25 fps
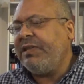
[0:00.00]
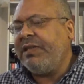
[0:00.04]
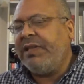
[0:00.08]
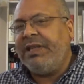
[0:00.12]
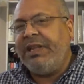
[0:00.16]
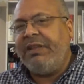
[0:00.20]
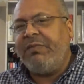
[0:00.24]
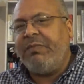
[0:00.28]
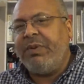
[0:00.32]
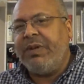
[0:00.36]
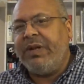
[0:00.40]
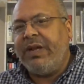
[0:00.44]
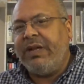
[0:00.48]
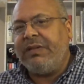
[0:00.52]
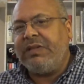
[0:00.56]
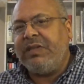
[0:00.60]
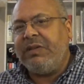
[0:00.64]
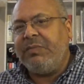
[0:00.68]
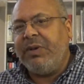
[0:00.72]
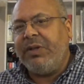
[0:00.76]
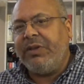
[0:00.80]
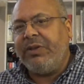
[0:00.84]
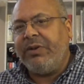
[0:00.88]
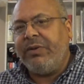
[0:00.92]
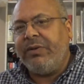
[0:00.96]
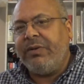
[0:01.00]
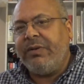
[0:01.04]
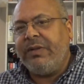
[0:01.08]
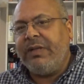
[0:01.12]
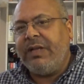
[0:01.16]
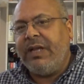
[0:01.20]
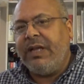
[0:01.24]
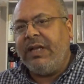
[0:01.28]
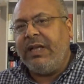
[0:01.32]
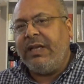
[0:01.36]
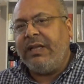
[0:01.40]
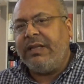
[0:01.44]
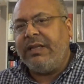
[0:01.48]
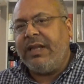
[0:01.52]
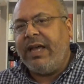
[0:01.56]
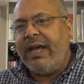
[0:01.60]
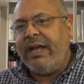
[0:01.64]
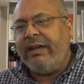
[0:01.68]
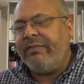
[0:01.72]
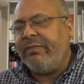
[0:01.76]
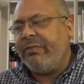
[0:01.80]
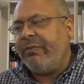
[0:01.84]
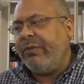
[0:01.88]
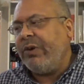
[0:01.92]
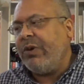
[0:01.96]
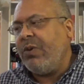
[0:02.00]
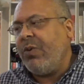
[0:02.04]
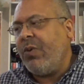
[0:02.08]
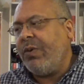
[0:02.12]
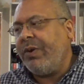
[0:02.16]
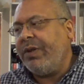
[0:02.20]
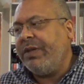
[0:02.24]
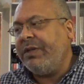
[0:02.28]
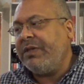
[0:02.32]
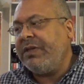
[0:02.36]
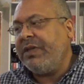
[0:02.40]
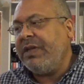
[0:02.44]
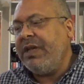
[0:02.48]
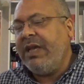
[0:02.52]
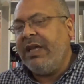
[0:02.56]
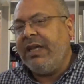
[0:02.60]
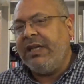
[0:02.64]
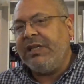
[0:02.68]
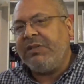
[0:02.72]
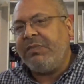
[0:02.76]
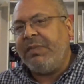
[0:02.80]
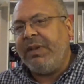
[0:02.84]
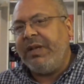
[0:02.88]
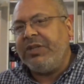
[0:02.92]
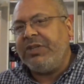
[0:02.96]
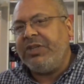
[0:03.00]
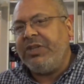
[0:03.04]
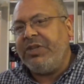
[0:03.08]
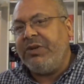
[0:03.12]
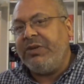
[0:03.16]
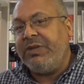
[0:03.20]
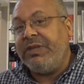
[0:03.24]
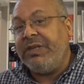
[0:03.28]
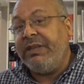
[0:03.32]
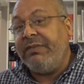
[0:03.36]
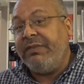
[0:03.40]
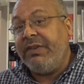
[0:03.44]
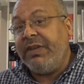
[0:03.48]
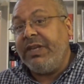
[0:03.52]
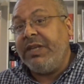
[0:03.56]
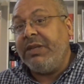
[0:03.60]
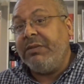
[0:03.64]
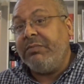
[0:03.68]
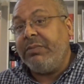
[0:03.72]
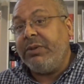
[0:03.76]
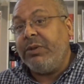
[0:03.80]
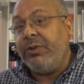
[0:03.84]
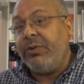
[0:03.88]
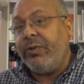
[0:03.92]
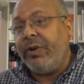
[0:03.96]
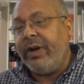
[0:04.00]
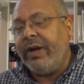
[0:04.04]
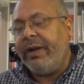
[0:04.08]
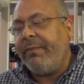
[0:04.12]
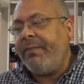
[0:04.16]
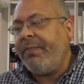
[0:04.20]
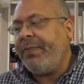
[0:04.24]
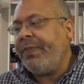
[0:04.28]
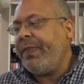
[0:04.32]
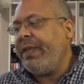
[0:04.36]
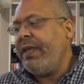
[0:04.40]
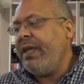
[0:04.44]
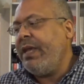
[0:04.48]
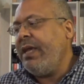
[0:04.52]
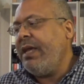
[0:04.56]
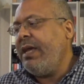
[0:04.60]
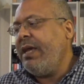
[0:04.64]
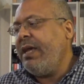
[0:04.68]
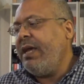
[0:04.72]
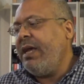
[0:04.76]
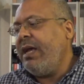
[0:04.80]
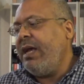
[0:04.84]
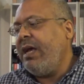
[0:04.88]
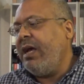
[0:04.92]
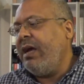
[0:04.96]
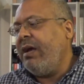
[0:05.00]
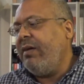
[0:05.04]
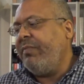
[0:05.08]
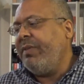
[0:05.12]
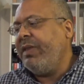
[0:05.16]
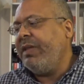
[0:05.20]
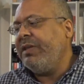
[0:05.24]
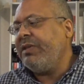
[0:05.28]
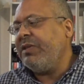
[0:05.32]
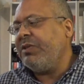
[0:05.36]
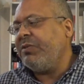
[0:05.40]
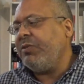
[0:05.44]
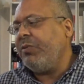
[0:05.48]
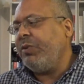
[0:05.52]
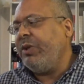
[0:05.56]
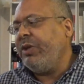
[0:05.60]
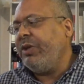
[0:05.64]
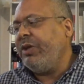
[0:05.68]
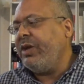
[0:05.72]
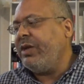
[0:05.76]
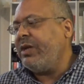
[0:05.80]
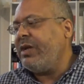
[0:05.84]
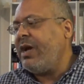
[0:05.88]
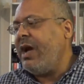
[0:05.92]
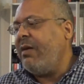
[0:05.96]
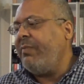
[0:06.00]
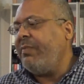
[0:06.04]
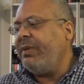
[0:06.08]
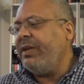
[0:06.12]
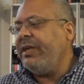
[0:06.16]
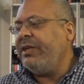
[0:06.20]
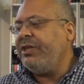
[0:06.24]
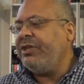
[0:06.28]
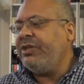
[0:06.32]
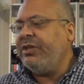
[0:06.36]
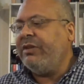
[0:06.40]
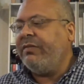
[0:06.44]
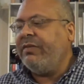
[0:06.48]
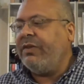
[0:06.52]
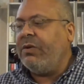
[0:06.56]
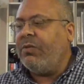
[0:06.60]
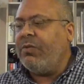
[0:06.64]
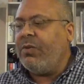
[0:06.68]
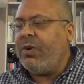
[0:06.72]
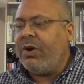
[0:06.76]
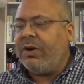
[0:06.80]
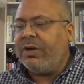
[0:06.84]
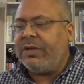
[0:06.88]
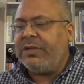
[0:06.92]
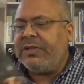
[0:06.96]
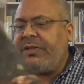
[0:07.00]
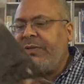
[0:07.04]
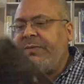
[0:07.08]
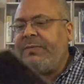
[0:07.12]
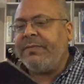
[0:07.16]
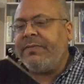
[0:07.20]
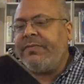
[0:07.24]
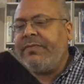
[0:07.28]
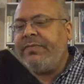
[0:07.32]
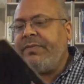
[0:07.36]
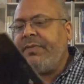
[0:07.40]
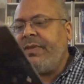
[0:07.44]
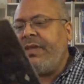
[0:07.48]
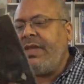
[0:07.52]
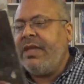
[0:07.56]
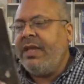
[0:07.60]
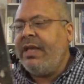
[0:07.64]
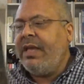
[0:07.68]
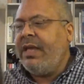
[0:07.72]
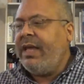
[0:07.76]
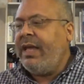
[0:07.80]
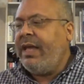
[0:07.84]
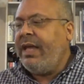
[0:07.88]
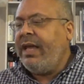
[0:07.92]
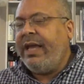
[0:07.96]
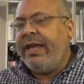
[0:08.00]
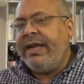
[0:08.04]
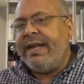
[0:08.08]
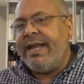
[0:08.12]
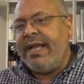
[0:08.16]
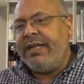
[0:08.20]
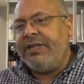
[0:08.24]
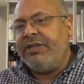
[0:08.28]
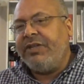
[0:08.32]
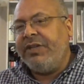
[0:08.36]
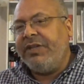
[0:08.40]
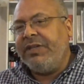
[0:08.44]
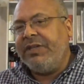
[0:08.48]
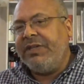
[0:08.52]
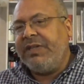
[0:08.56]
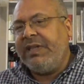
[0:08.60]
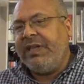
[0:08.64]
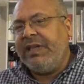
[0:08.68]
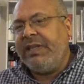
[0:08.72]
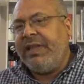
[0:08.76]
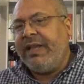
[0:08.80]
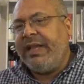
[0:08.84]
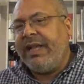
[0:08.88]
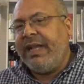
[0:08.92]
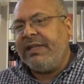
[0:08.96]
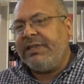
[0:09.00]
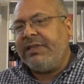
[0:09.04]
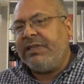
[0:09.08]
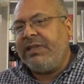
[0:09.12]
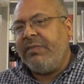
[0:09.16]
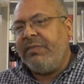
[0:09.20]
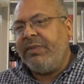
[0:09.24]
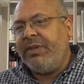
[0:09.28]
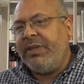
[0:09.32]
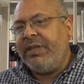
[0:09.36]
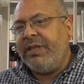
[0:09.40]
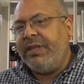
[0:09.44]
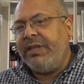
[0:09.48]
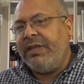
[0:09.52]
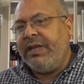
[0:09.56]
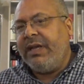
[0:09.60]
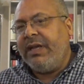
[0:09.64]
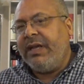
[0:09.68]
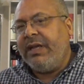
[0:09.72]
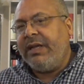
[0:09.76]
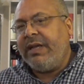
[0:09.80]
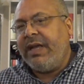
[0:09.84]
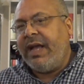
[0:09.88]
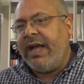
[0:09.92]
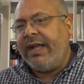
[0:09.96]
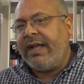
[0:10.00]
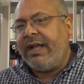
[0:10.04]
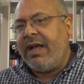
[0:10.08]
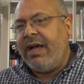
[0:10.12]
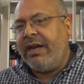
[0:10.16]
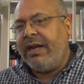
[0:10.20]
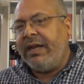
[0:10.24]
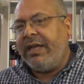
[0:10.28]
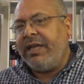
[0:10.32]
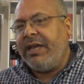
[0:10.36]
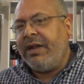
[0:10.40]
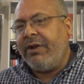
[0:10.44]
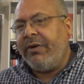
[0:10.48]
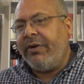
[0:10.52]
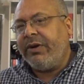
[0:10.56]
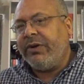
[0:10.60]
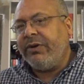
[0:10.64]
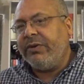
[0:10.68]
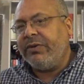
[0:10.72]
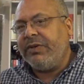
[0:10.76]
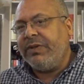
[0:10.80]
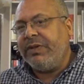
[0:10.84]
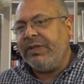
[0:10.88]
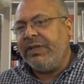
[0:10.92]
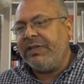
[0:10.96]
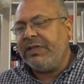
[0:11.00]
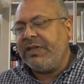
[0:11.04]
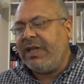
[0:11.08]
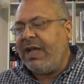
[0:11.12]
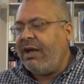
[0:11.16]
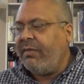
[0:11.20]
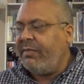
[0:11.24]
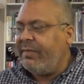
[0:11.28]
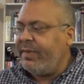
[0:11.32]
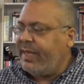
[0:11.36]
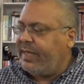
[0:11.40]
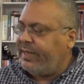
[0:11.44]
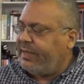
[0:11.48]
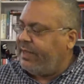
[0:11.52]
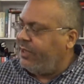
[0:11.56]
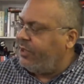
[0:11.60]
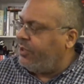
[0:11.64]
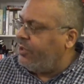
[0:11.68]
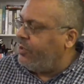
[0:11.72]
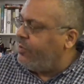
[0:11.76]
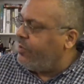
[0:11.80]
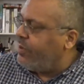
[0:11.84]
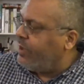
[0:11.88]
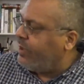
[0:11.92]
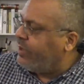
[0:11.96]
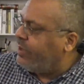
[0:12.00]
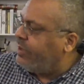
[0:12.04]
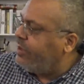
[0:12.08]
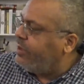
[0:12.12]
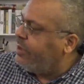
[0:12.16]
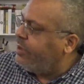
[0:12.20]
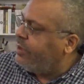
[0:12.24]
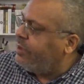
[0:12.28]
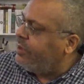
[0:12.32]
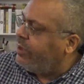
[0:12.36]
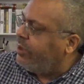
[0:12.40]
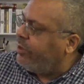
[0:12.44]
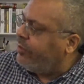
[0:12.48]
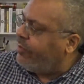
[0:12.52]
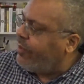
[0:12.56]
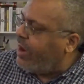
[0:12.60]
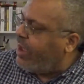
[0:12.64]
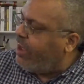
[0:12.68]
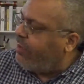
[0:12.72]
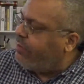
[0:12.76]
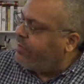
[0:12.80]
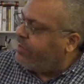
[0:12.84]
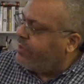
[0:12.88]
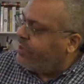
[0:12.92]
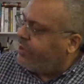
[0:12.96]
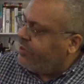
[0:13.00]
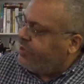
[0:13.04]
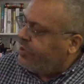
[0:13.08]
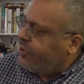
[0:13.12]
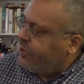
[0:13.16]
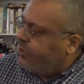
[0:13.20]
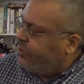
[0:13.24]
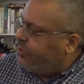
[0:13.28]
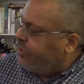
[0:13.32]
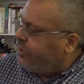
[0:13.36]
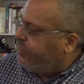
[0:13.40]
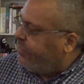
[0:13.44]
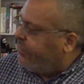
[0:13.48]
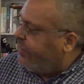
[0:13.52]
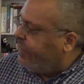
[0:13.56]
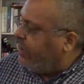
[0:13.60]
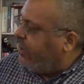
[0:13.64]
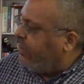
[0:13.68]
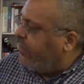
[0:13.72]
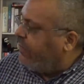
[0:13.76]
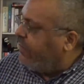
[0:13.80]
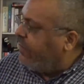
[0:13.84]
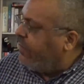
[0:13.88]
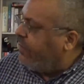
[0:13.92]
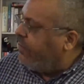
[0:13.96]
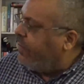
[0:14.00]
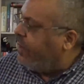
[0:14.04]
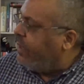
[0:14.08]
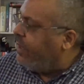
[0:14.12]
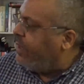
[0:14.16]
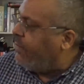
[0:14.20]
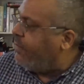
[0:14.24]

then they put out some other live recordings, especially on DVD and Blu-ray. This is a real good compilation of their works. And as you can see, they got some of the iconic characters on this album that they do on the other albums. Here's the fellow from